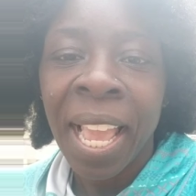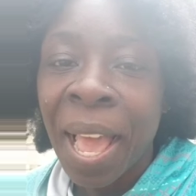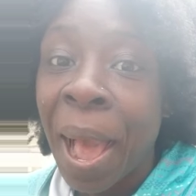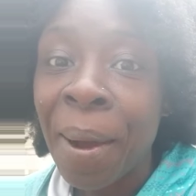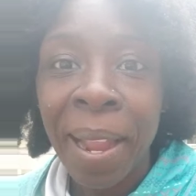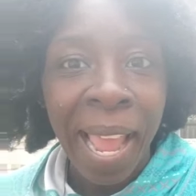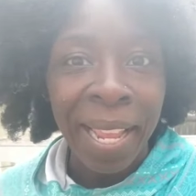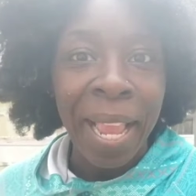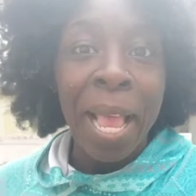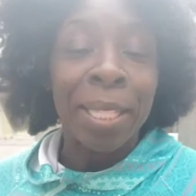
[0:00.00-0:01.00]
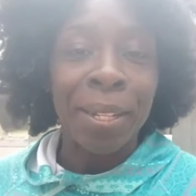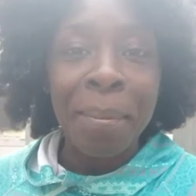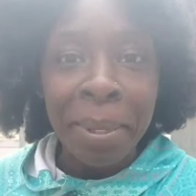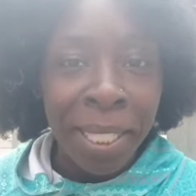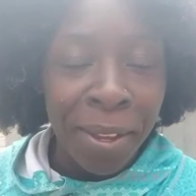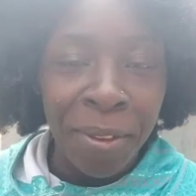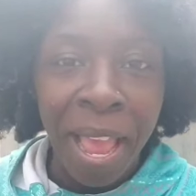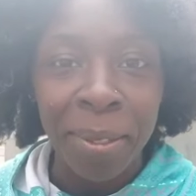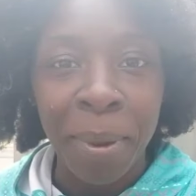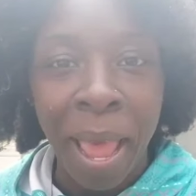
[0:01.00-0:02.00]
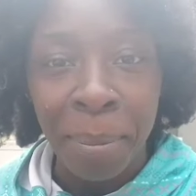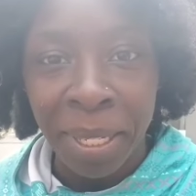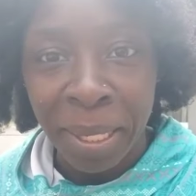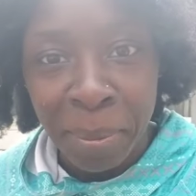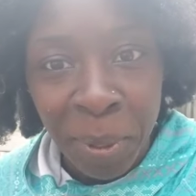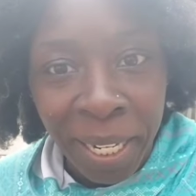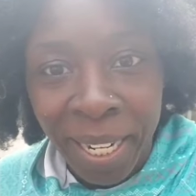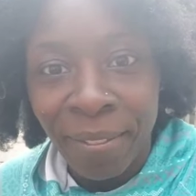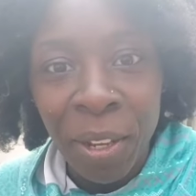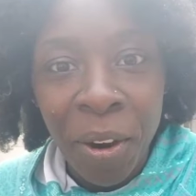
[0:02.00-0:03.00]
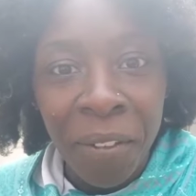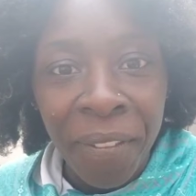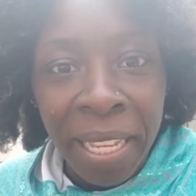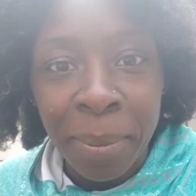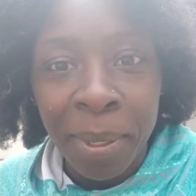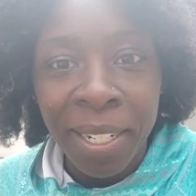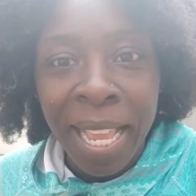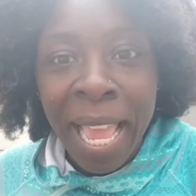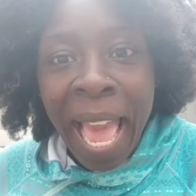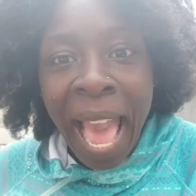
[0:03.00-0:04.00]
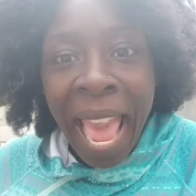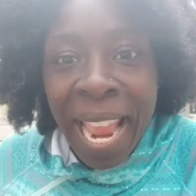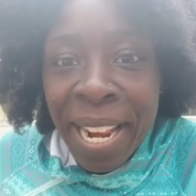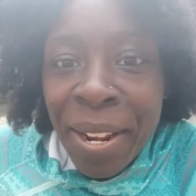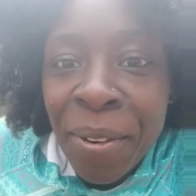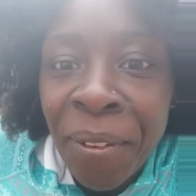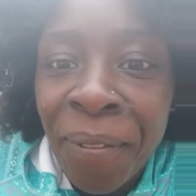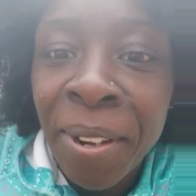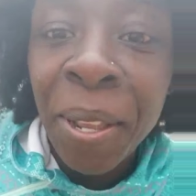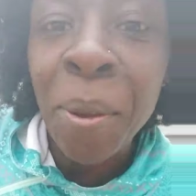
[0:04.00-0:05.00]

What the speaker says: Okay, so let me tell you guys what happened this morning. If you're on Facebook, hey, new